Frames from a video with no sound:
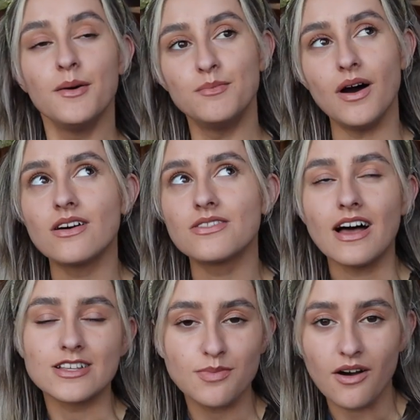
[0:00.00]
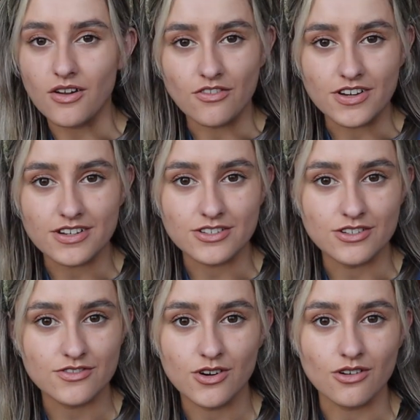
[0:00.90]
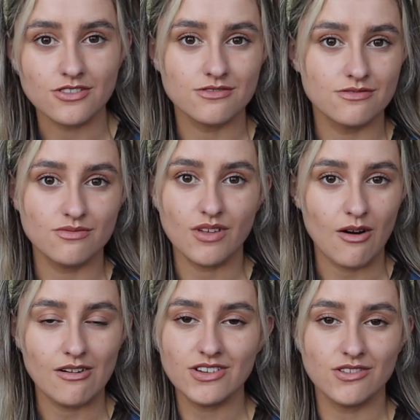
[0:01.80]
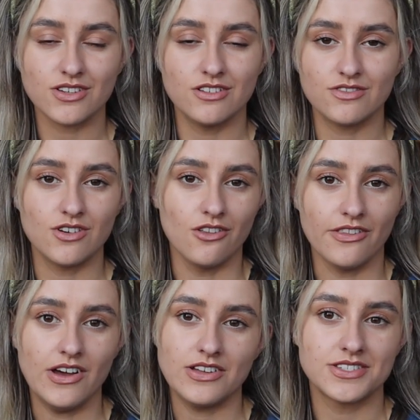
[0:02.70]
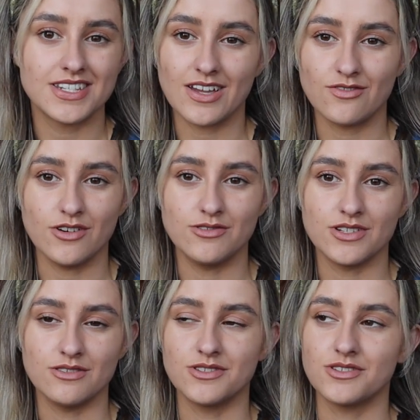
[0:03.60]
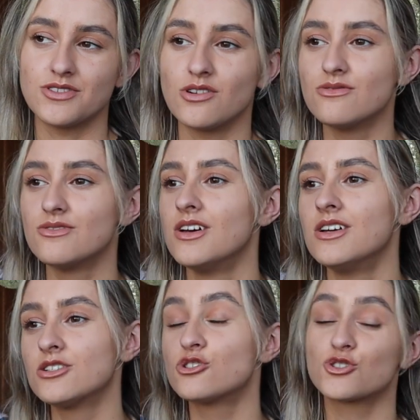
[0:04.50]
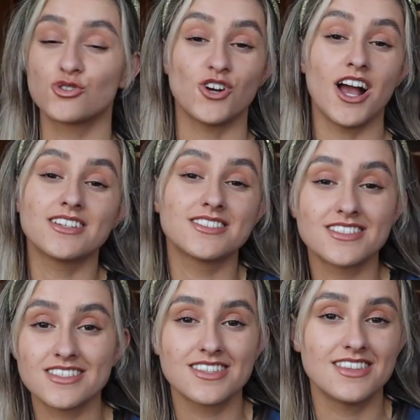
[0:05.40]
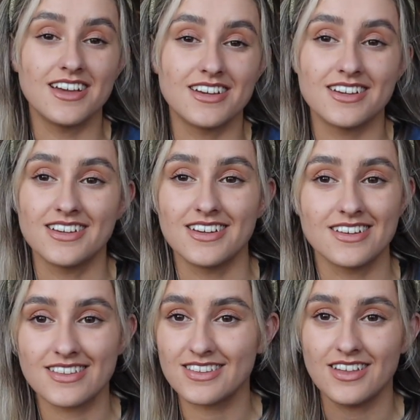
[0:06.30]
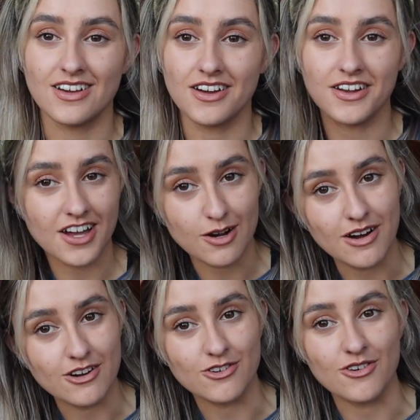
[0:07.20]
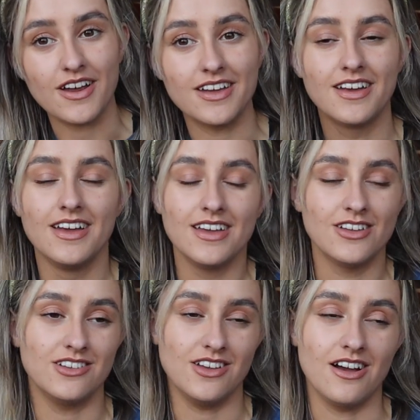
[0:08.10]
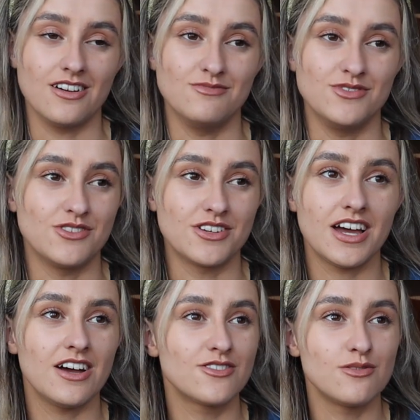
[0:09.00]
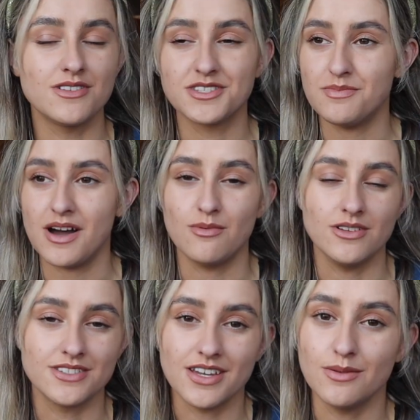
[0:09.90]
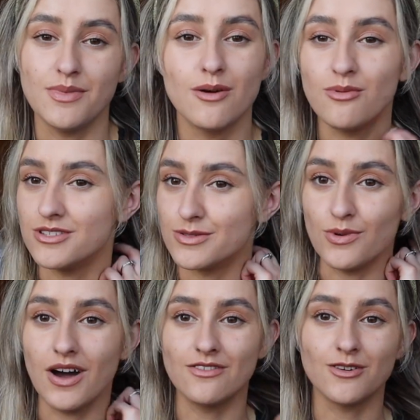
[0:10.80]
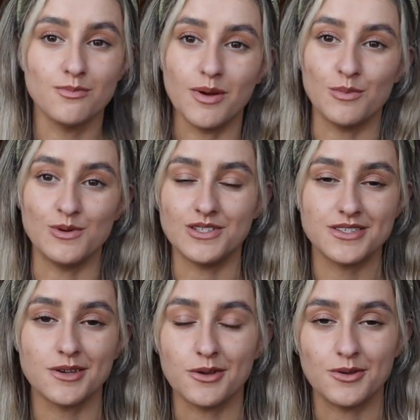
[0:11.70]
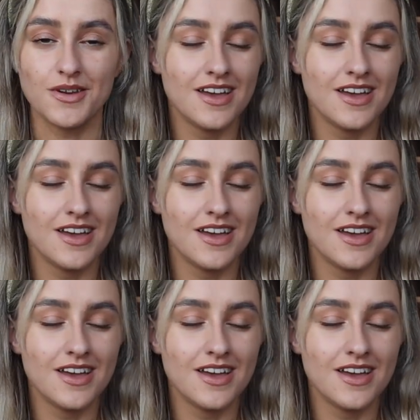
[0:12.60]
but that's part of it. You've got however long you've got there to take photos, so don't stress. They are gonna come out great. You're gonna have good ones and bad ones, and the bad ones will have good memories. So